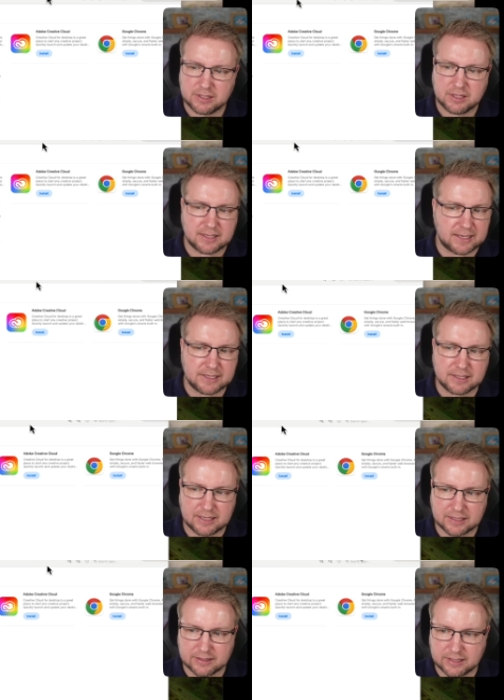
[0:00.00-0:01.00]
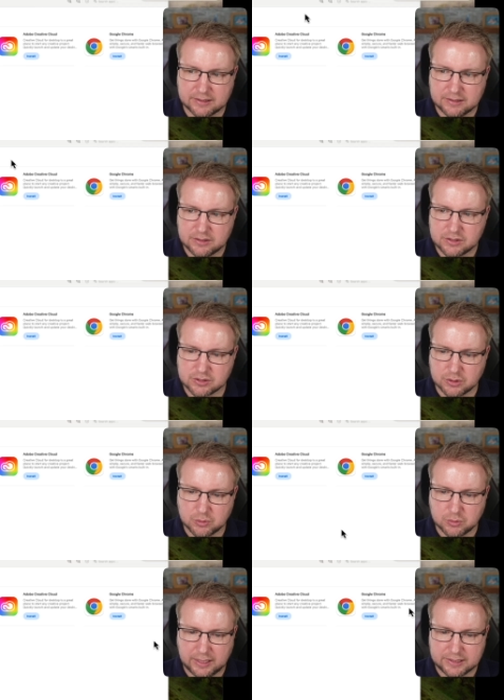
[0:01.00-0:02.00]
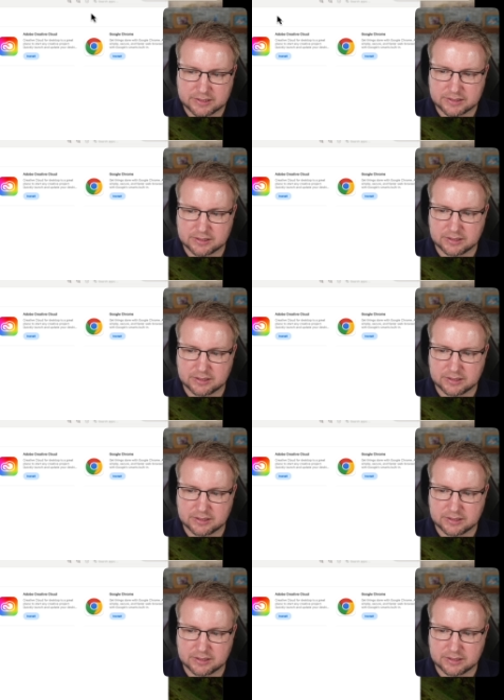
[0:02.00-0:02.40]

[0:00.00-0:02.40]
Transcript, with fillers: I didn't like that. So let's